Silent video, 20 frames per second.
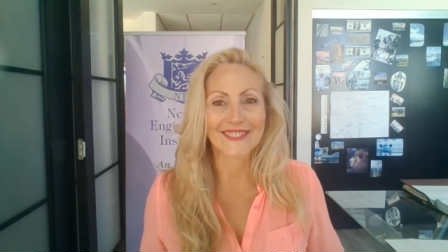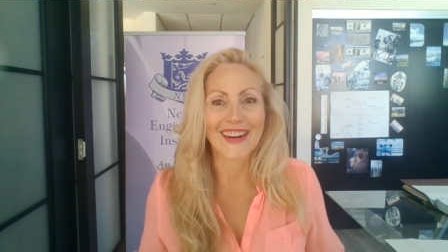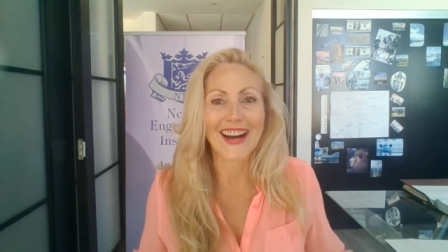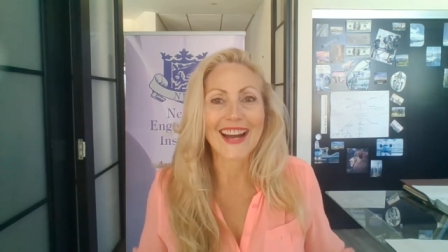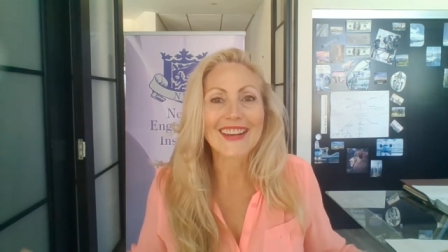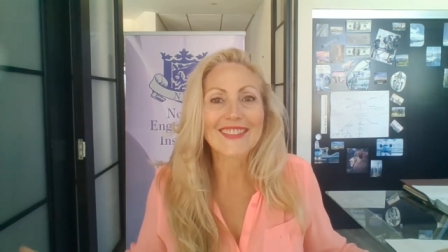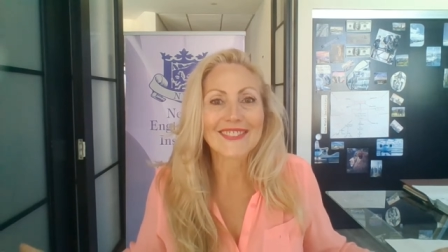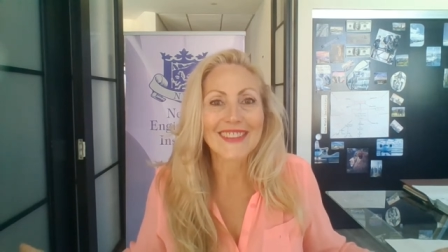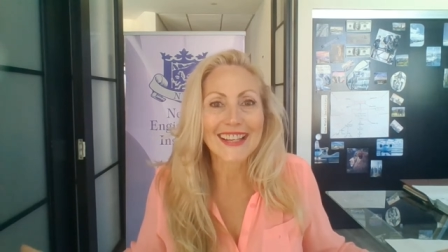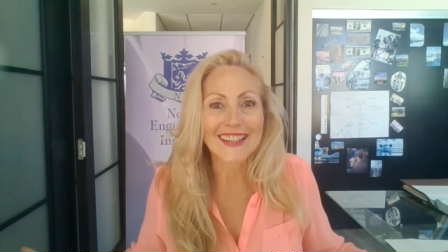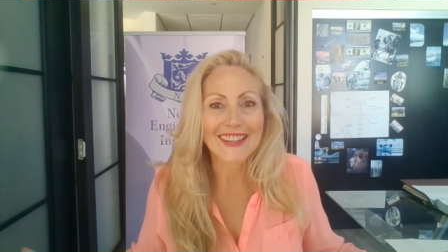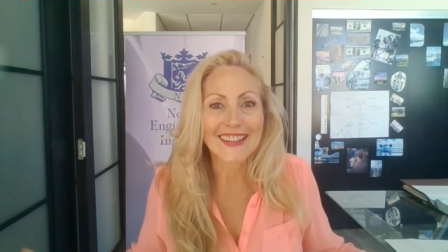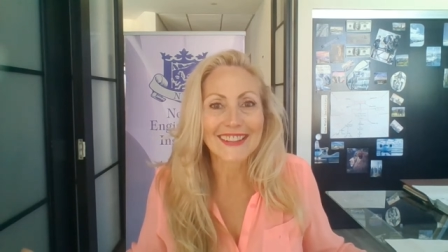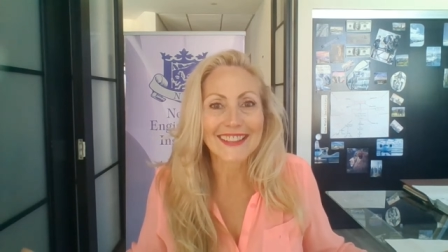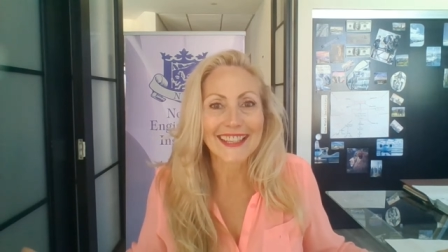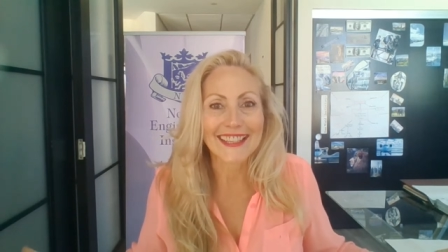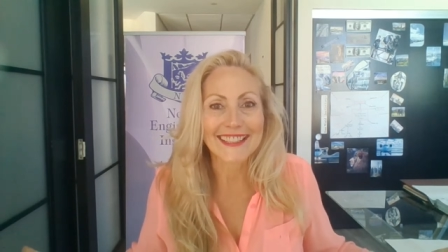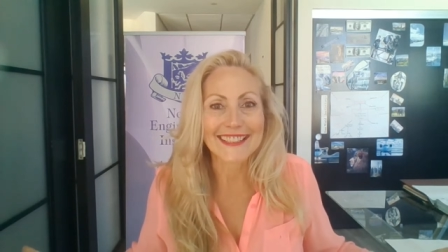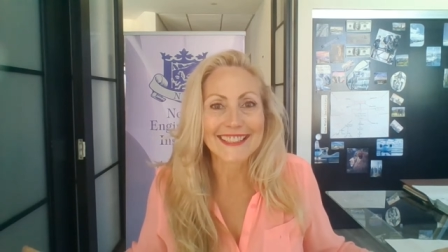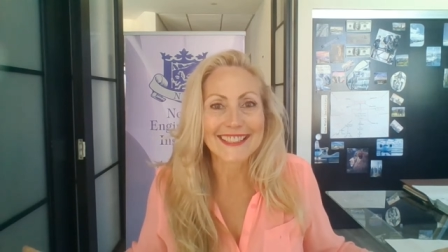why am I not
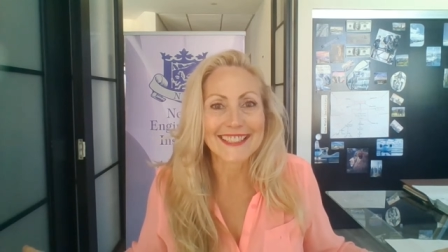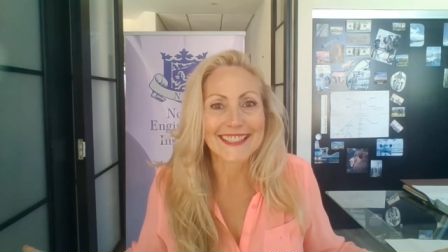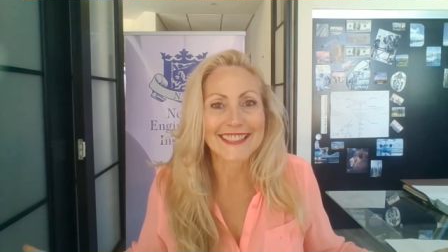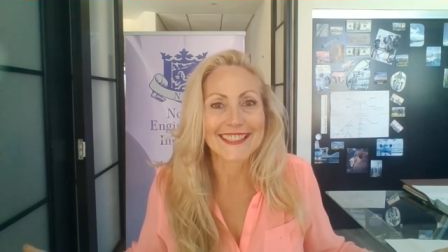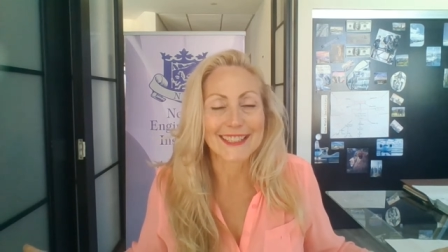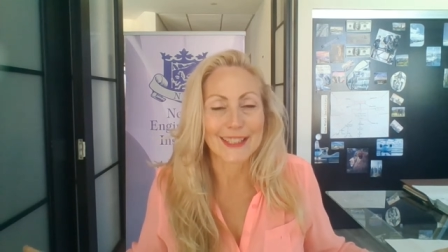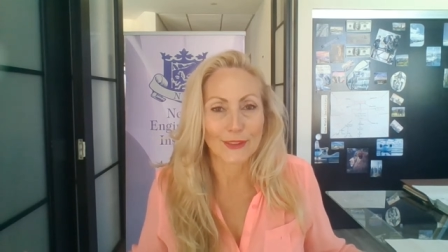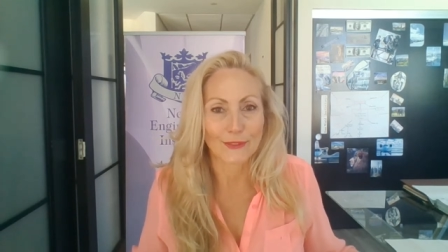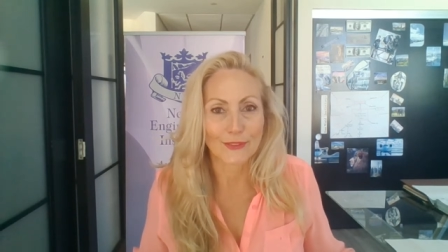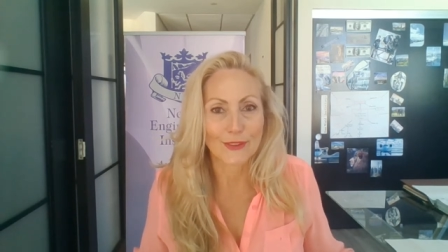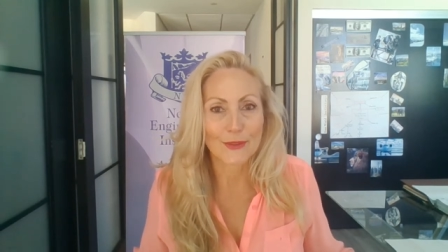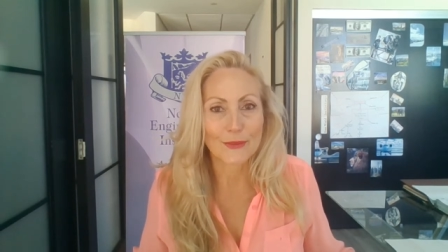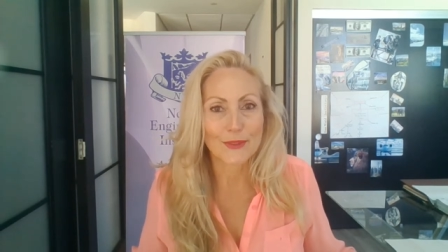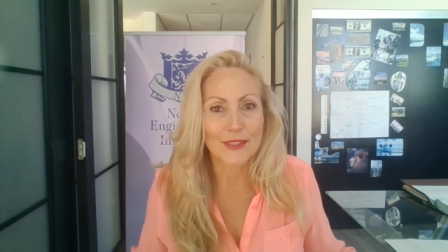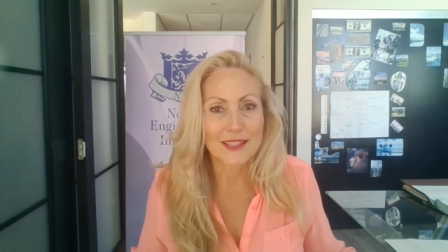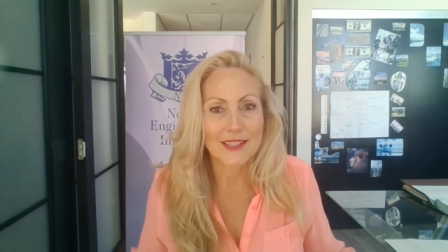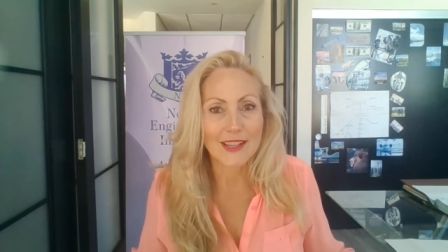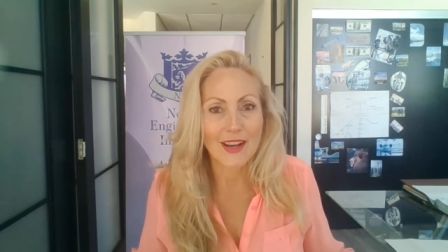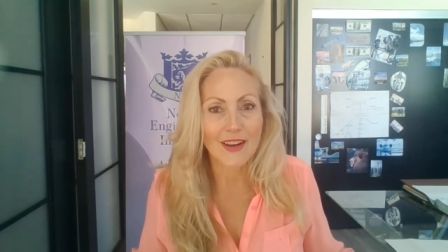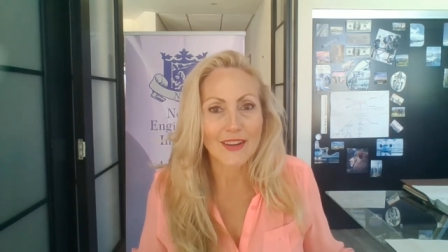getting different
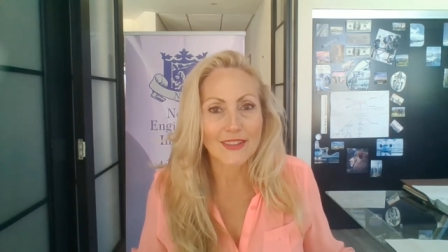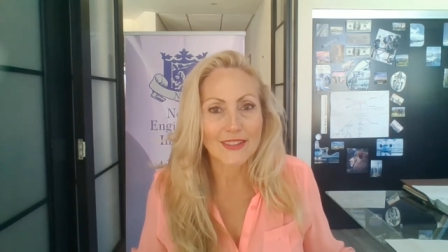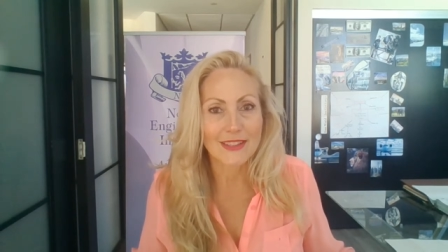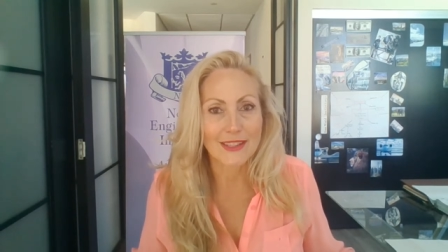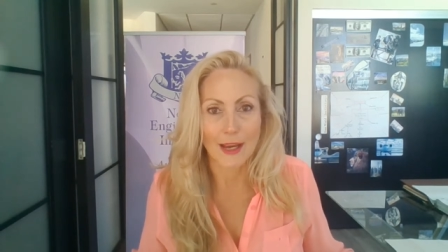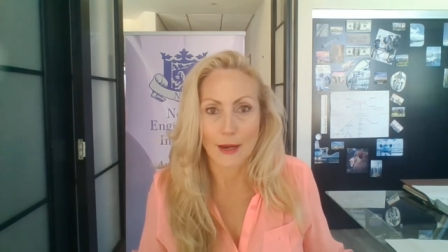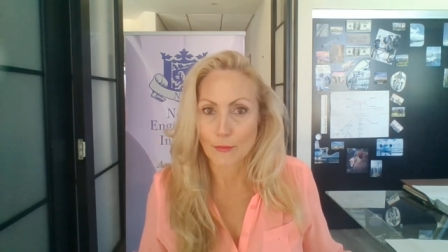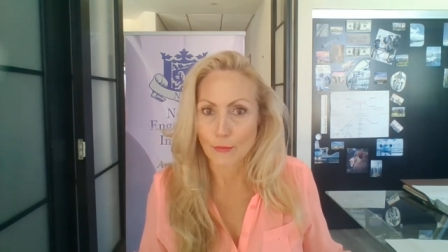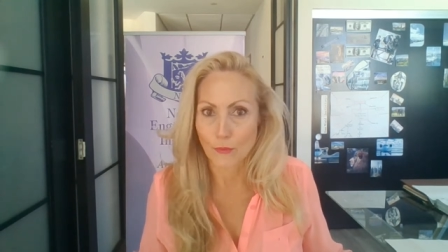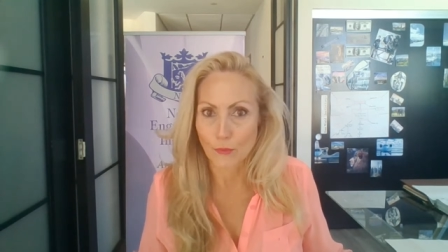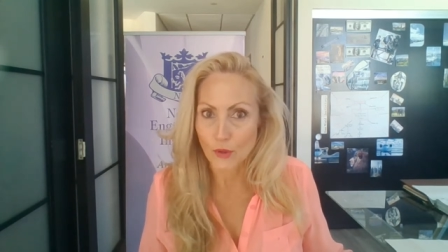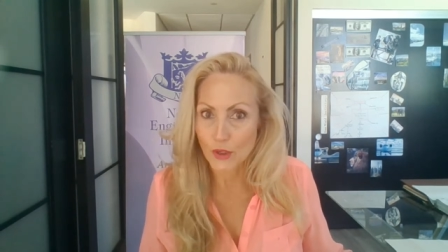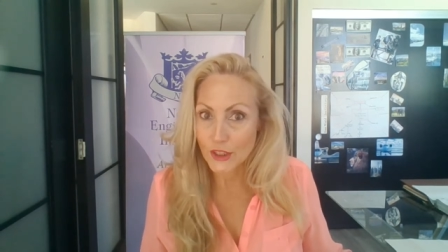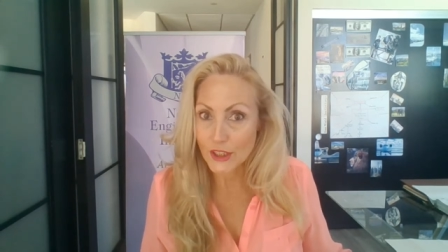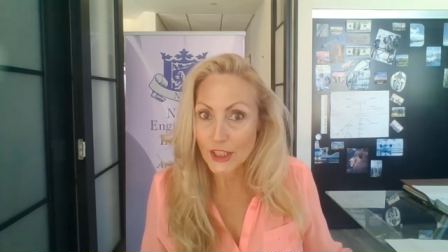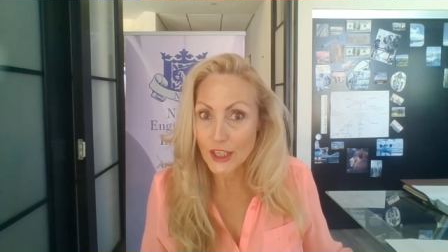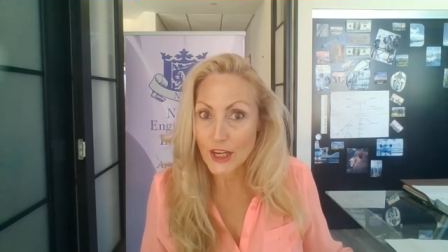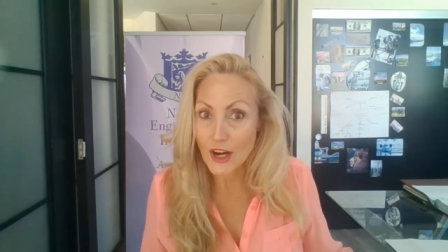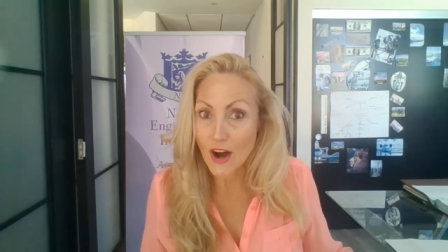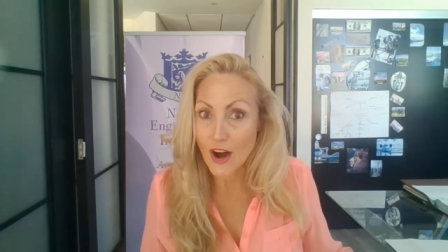results? I'm
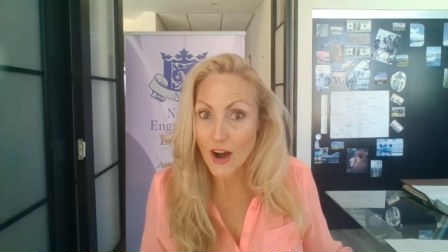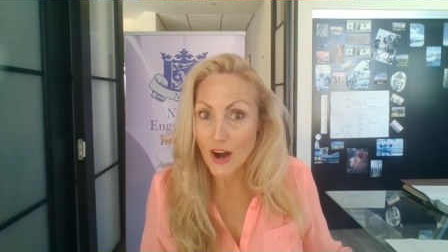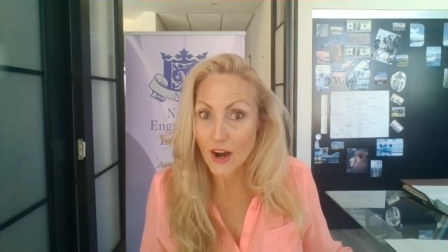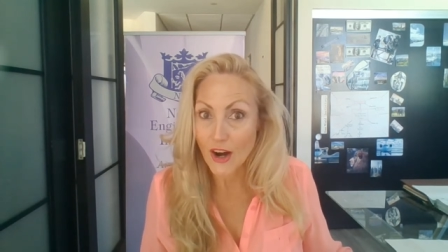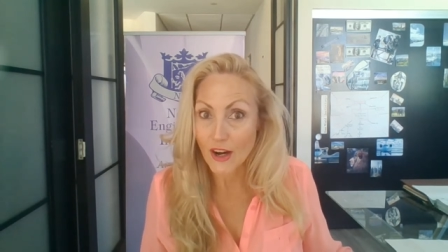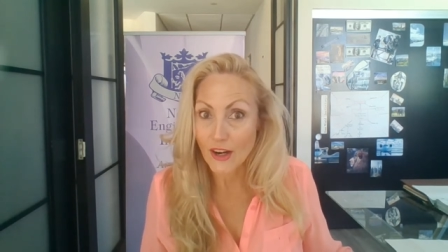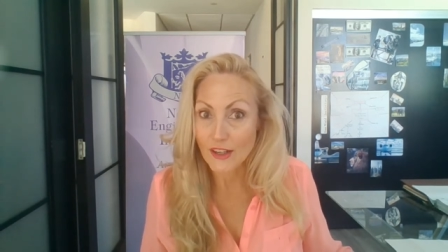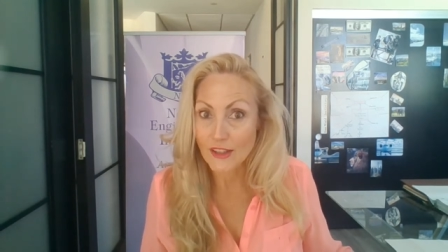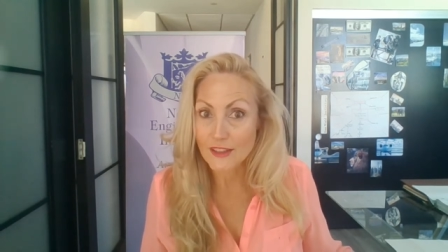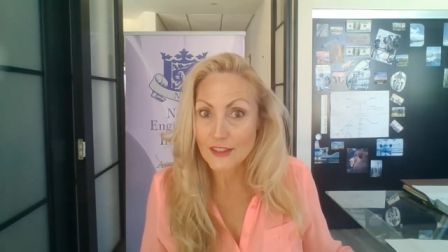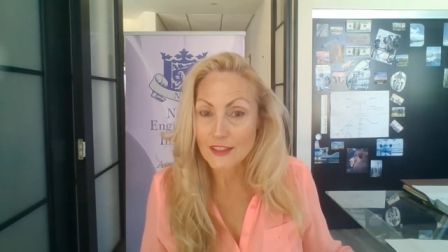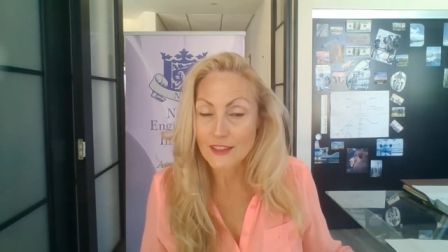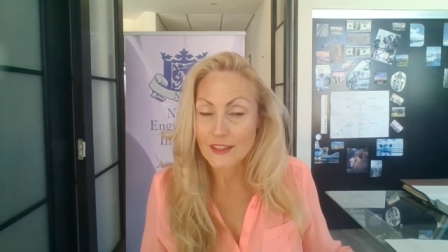working hard.